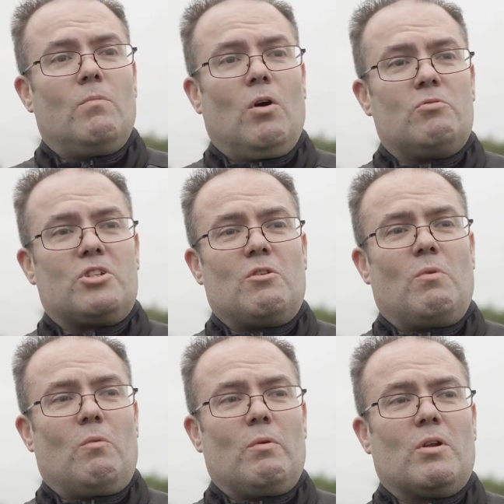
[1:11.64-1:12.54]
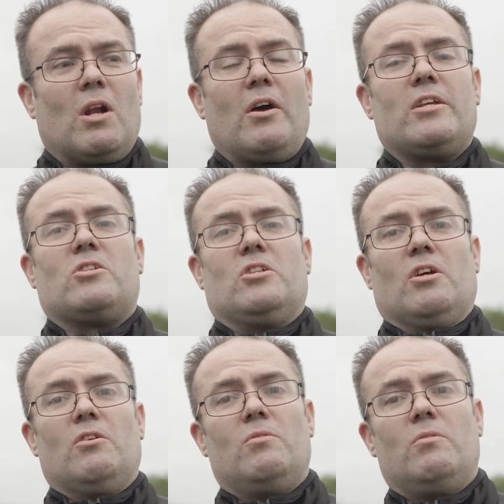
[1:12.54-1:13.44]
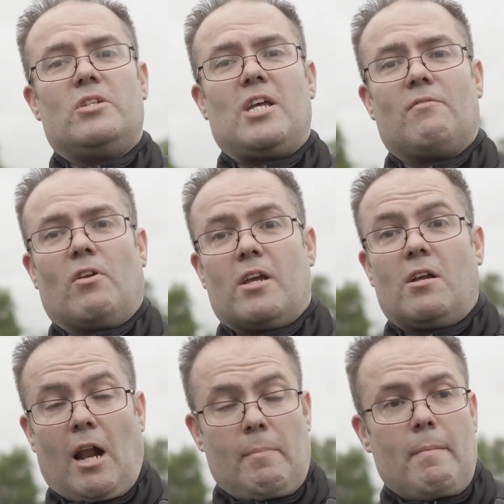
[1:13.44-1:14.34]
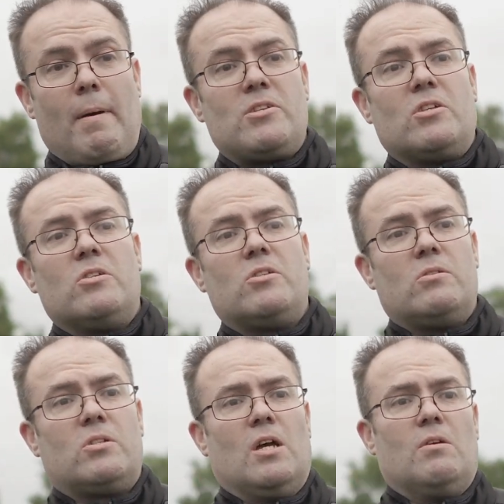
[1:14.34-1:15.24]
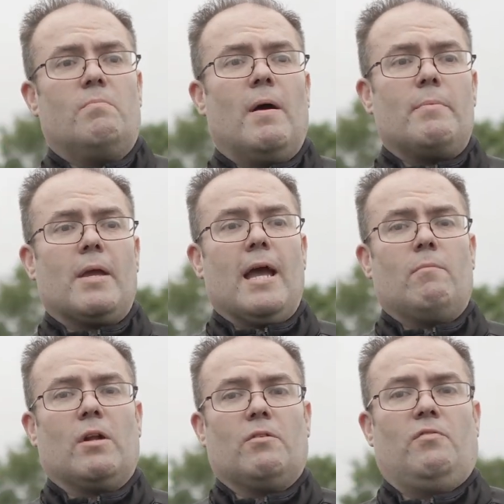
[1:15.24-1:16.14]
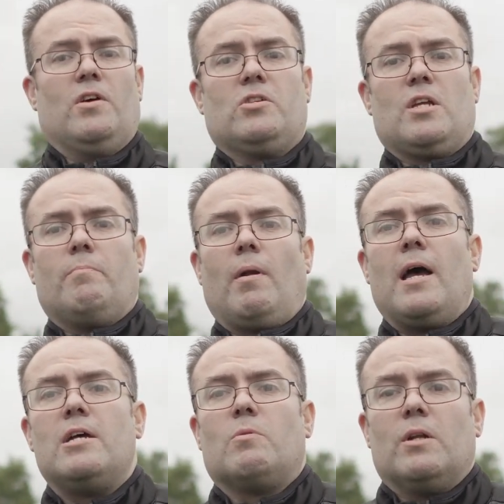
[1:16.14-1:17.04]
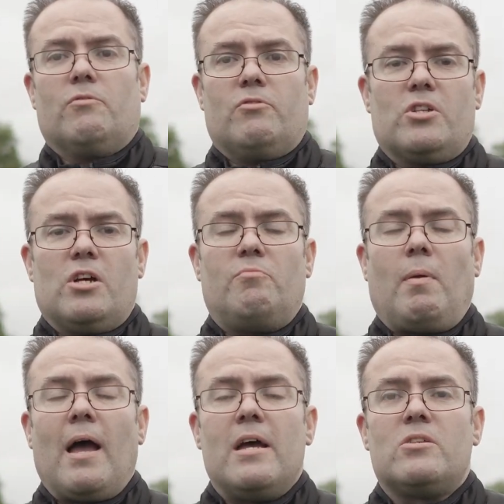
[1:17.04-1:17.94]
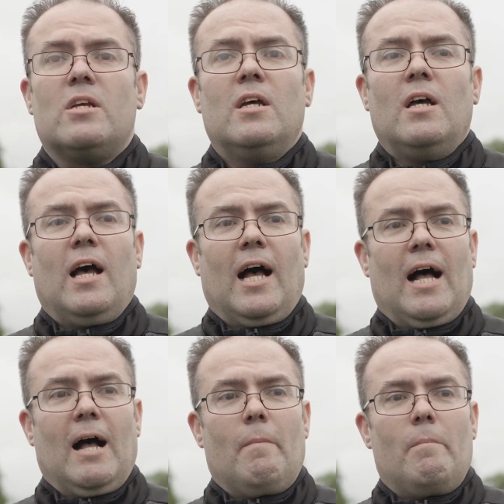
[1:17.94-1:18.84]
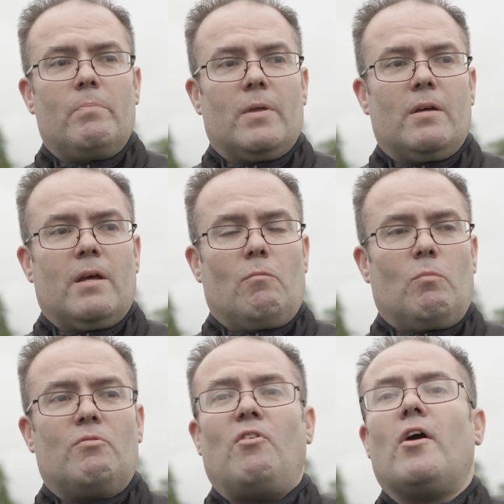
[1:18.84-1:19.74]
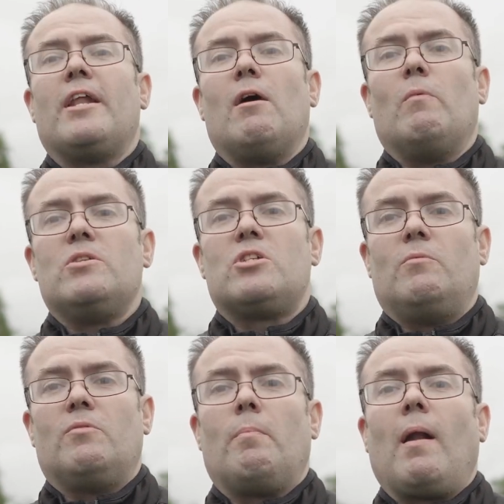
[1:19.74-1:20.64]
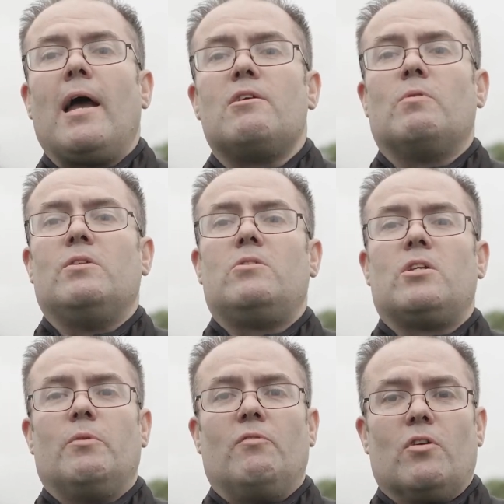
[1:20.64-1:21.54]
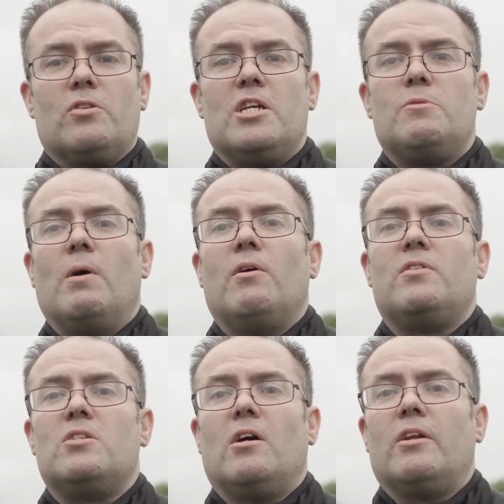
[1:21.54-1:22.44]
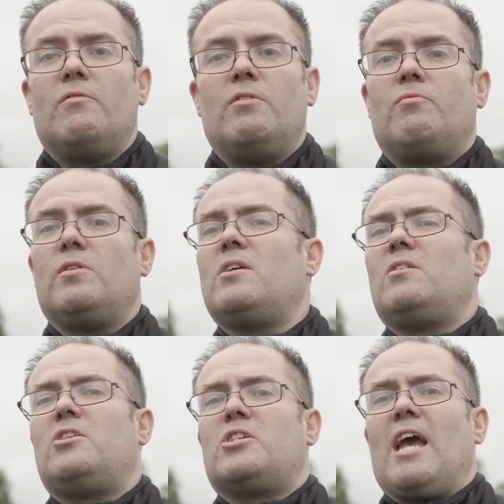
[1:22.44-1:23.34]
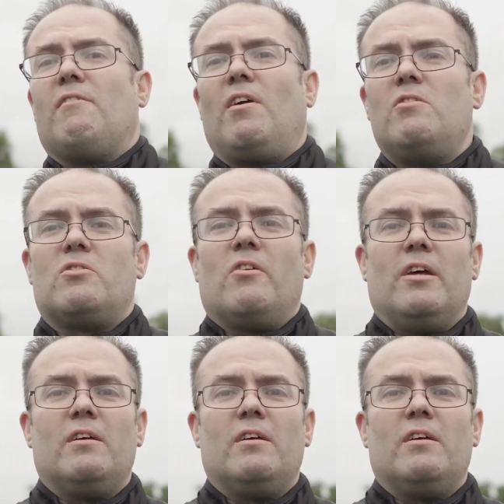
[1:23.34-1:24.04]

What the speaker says: Also, what we would like to do is have like club ambassadors, so maybe get one of the first team players, one of the reserve players, and we'll find out when some of the players, when some of the volunteers' birthdays are, and even if we just get a photo